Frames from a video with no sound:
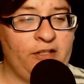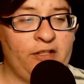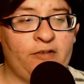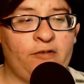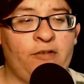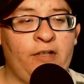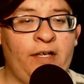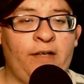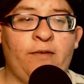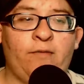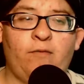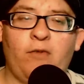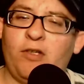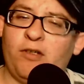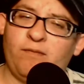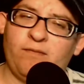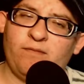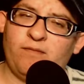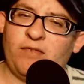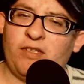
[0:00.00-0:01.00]
create
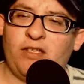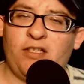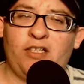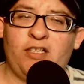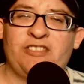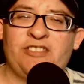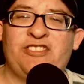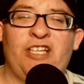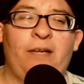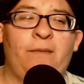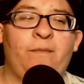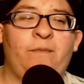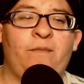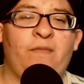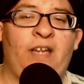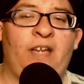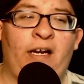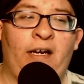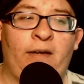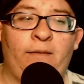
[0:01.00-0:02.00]
well a
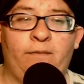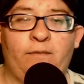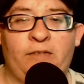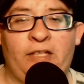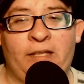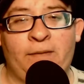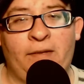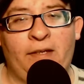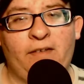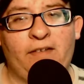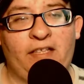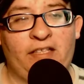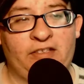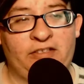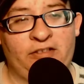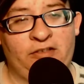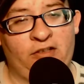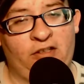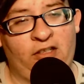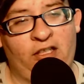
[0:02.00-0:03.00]
gem that came out last year.